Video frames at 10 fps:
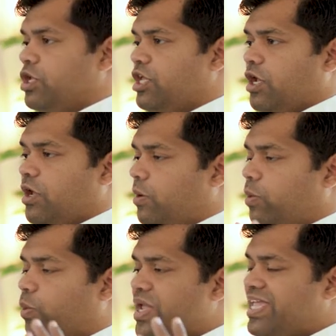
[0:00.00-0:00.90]
You know,
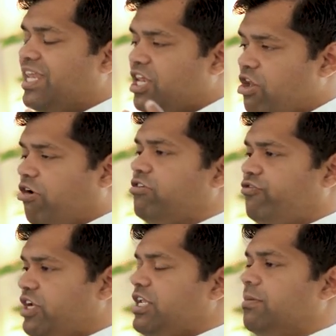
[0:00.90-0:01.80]
we cannot
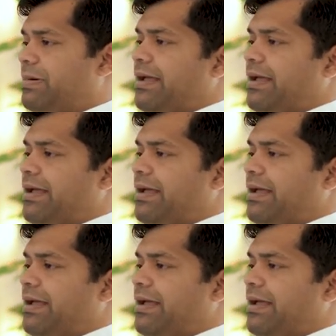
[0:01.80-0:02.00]
read the